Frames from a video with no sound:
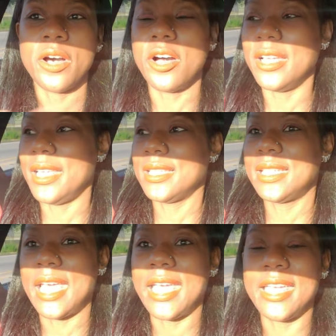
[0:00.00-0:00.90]
On this
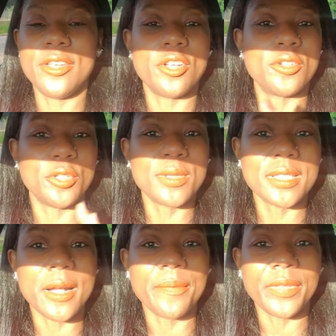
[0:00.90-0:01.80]
day, you know, do
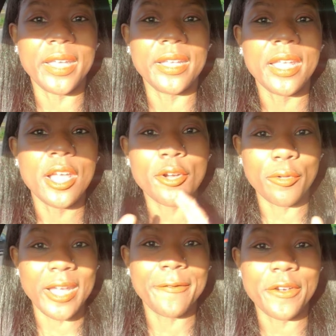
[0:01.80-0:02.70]
something
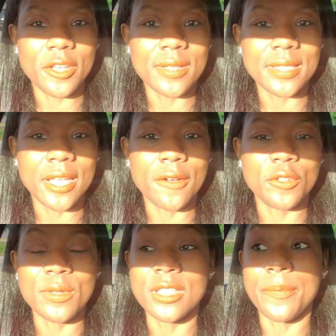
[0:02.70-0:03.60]
great for yourself.
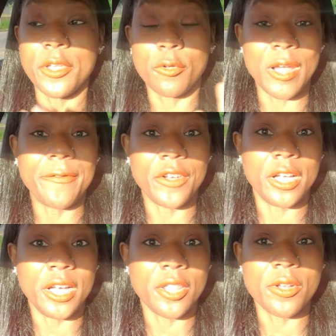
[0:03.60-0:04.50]
Do something great for
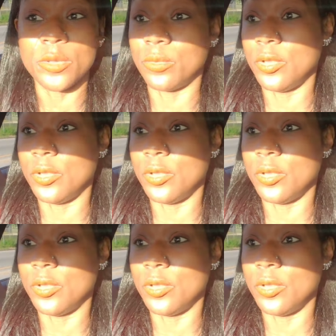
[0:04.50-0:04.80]
others.